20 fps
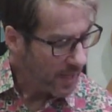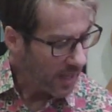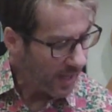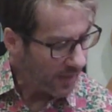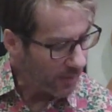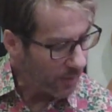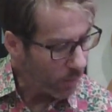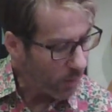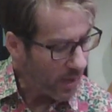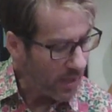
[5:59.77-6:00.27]

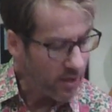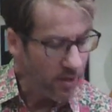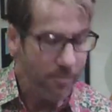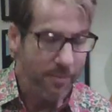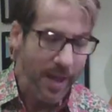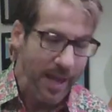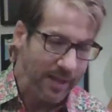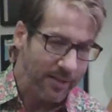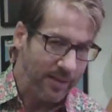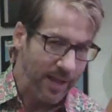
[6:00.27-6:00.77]
And the way you
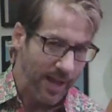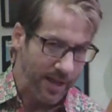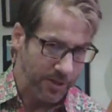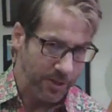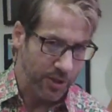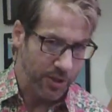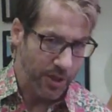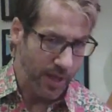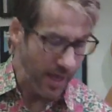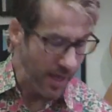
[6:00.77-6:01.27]
make that
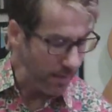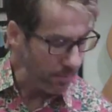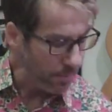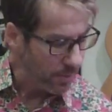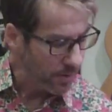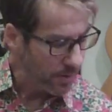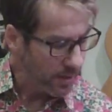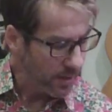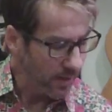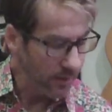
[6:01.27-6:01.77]
shape,
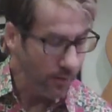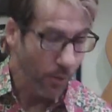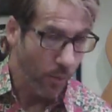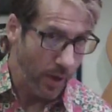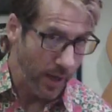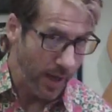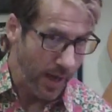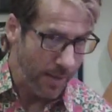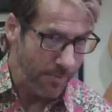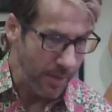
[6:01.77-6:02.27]
and the
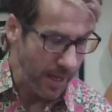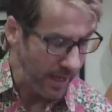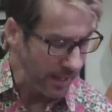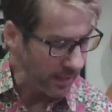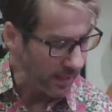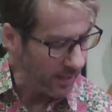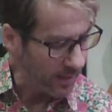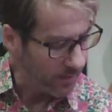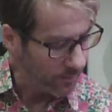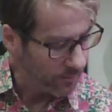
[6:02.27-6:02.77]
way I
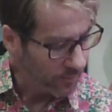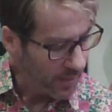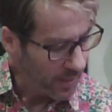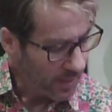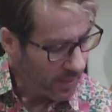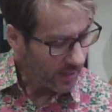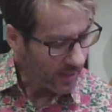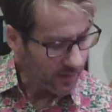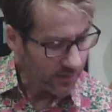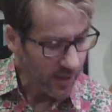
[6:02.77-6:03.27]
make it,
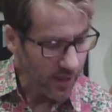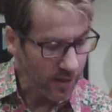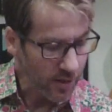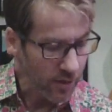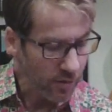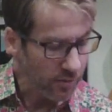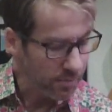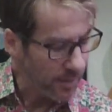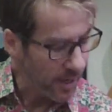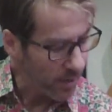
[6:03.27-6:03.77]
is I
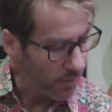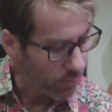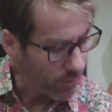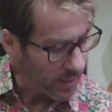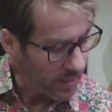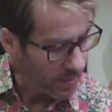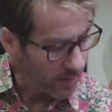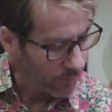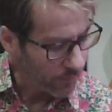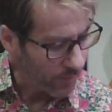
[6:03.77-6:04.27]
use my
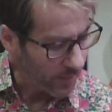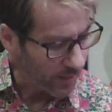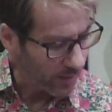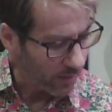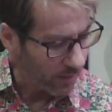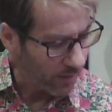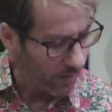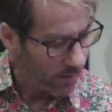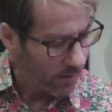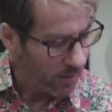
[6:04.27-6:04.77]
ring
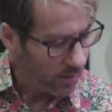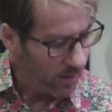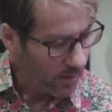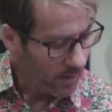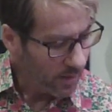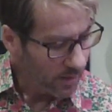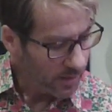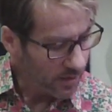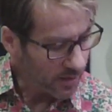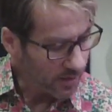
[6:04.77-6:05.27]
finger
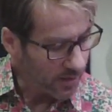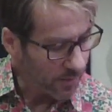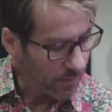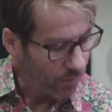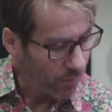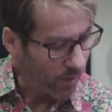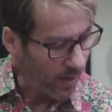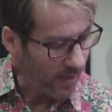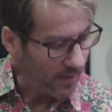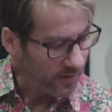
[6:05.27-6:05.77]
to
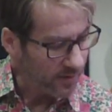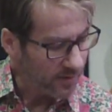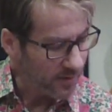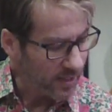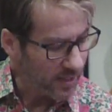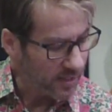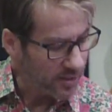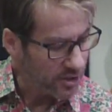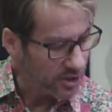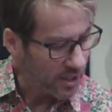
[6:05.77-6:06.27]
compress
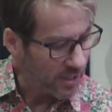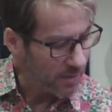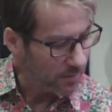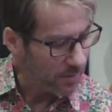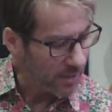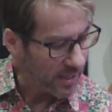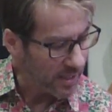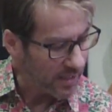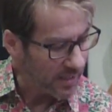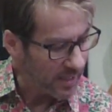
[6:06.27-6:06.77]
the G,
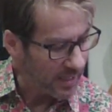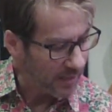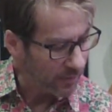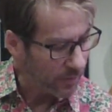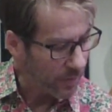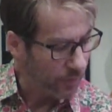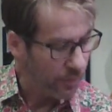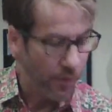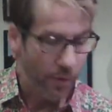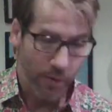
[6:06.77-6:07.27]
B, and E at
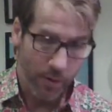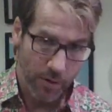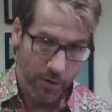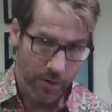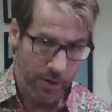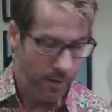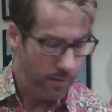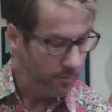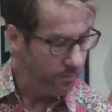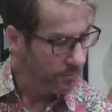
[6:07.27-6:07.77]
the third,